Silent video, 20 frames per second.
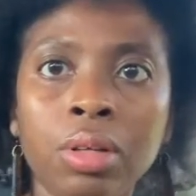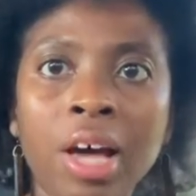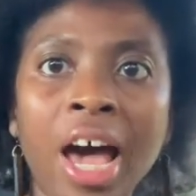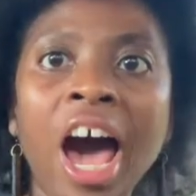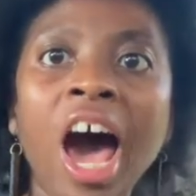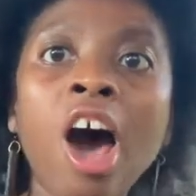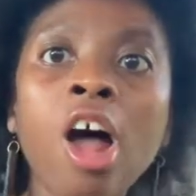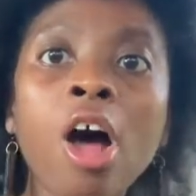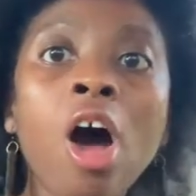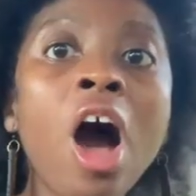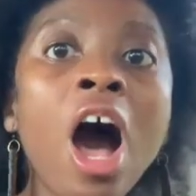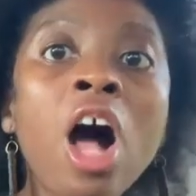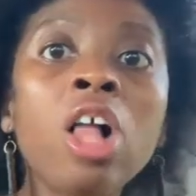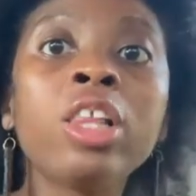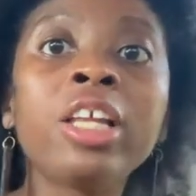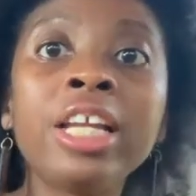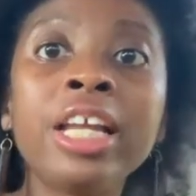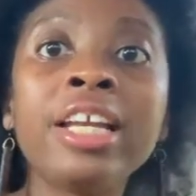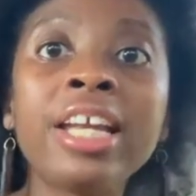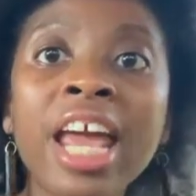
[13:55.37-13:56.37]
All
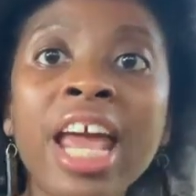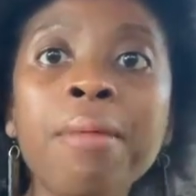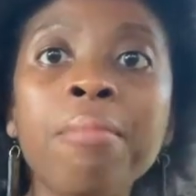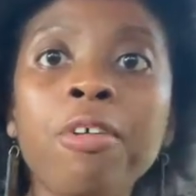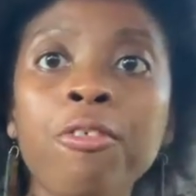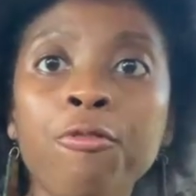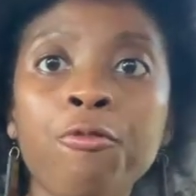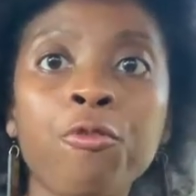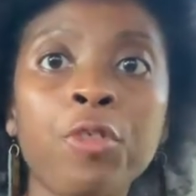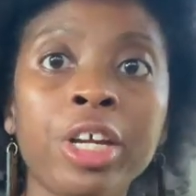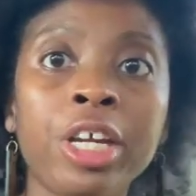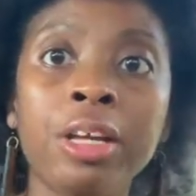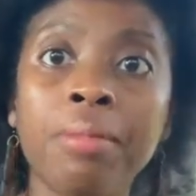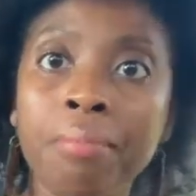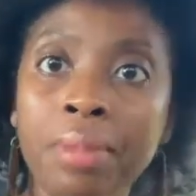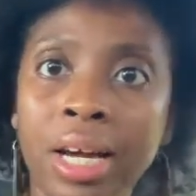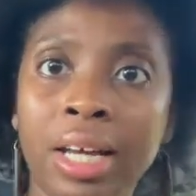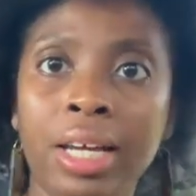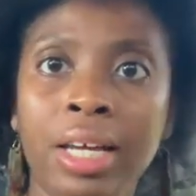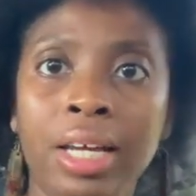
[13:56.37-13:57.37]
in the name of freaking
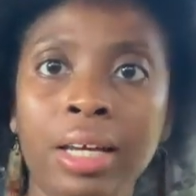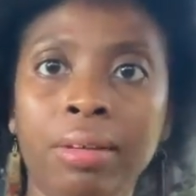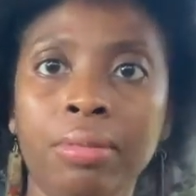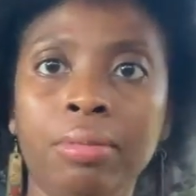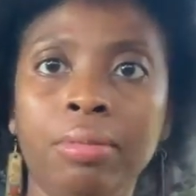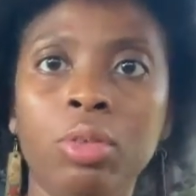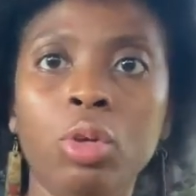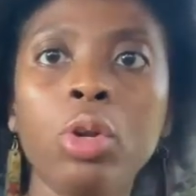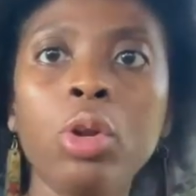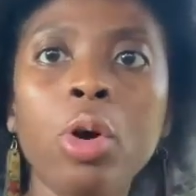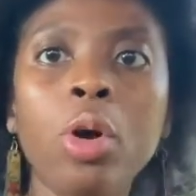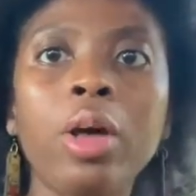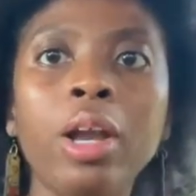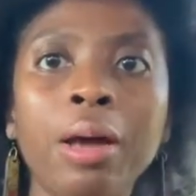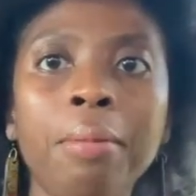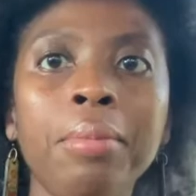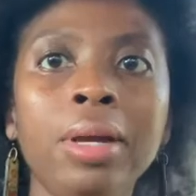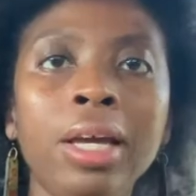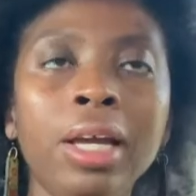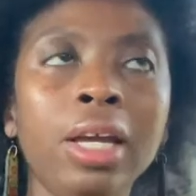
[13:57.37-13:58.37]
money. You know what
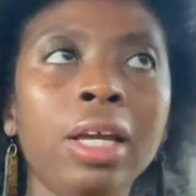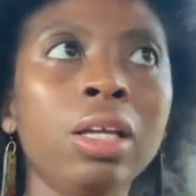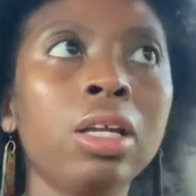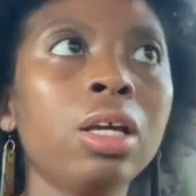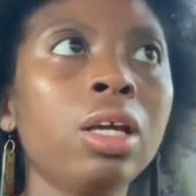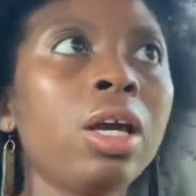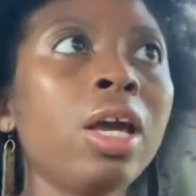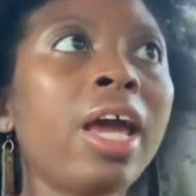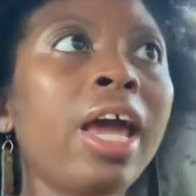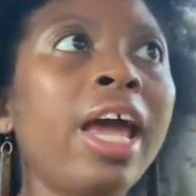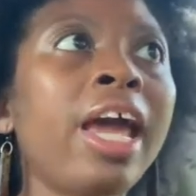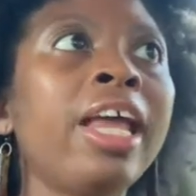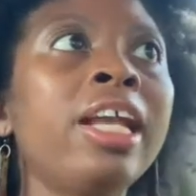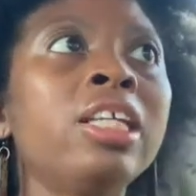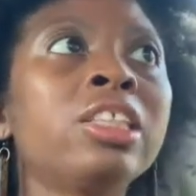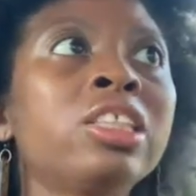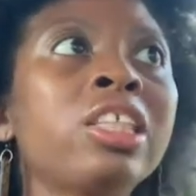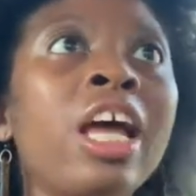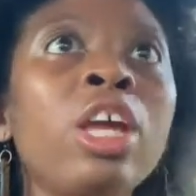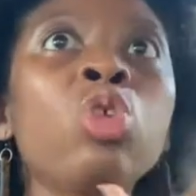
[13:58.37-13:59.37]
I mean? And
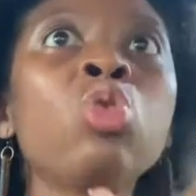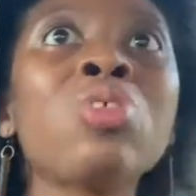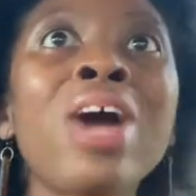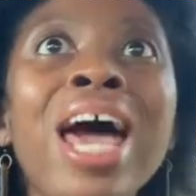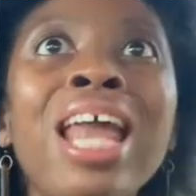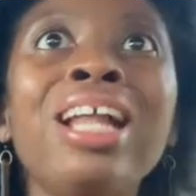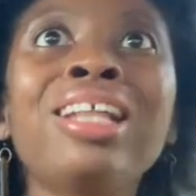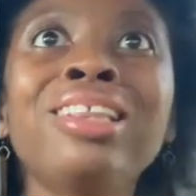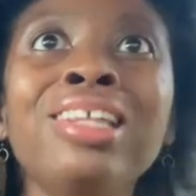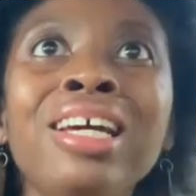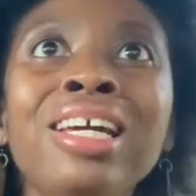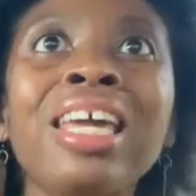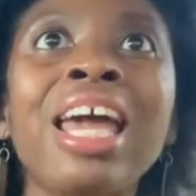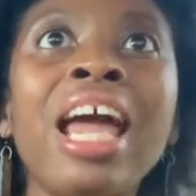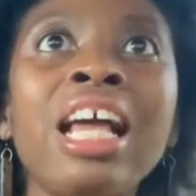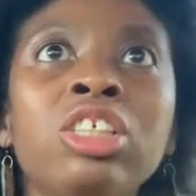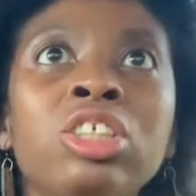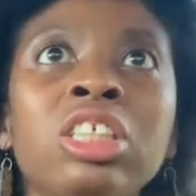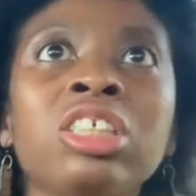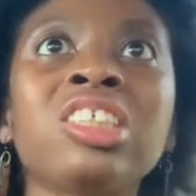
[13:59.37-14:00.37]
it's like, you got to look
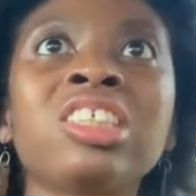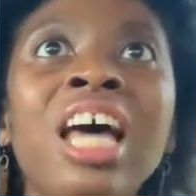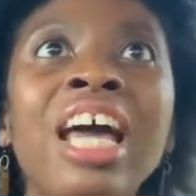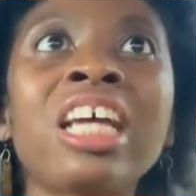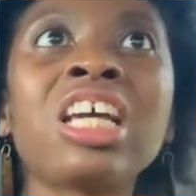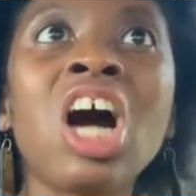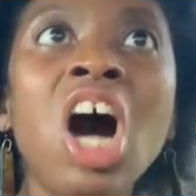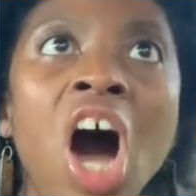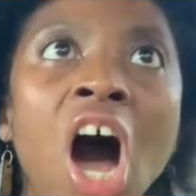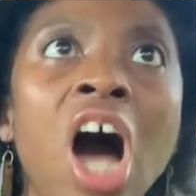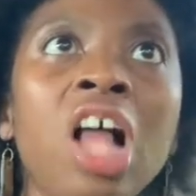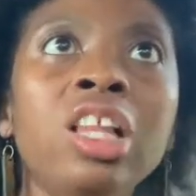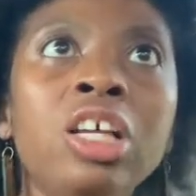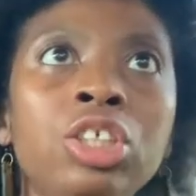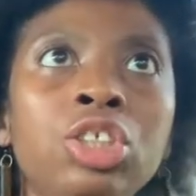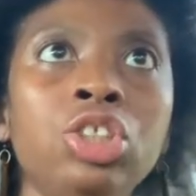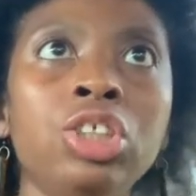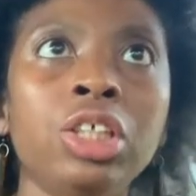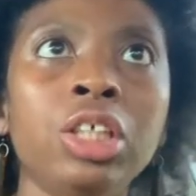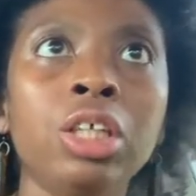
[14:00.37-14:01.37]
at the
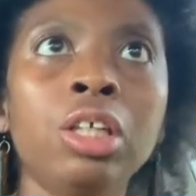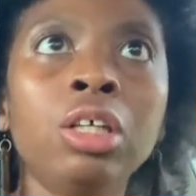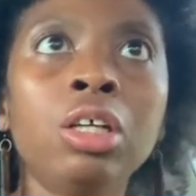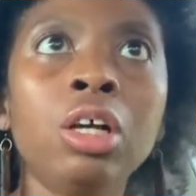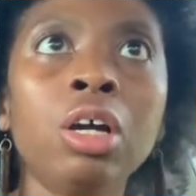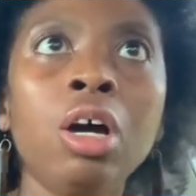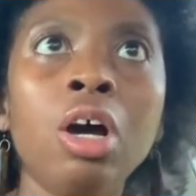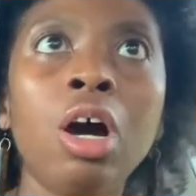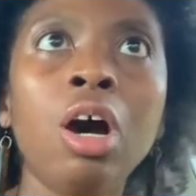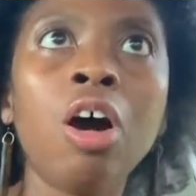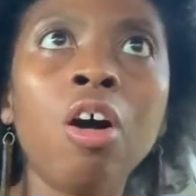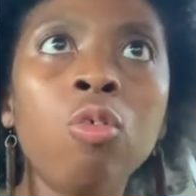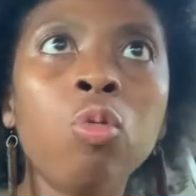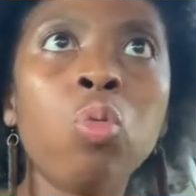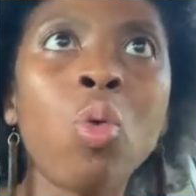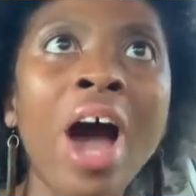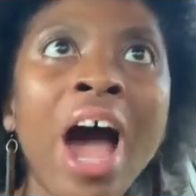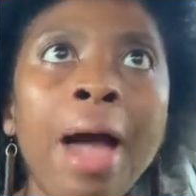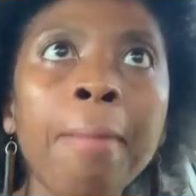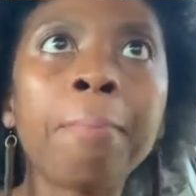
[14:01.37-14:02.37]
psychology of
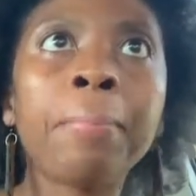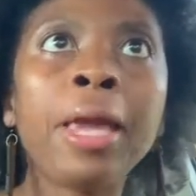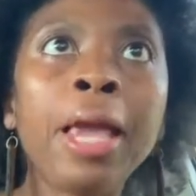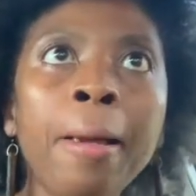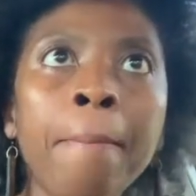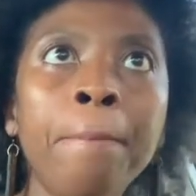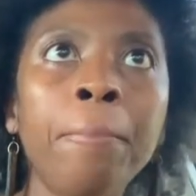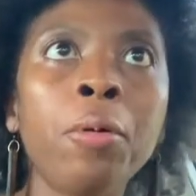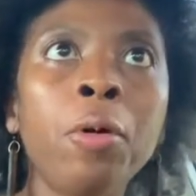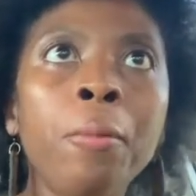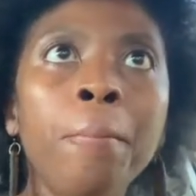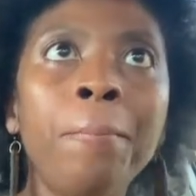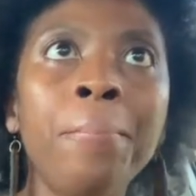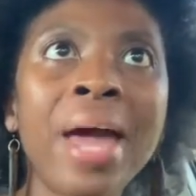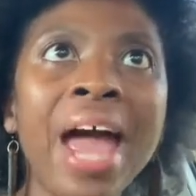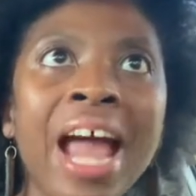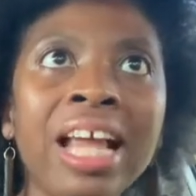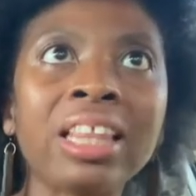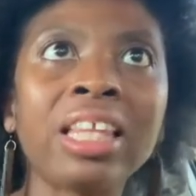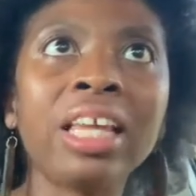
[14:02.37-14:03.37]
why people
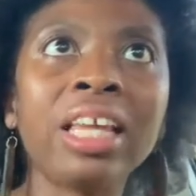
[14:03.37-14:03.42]
back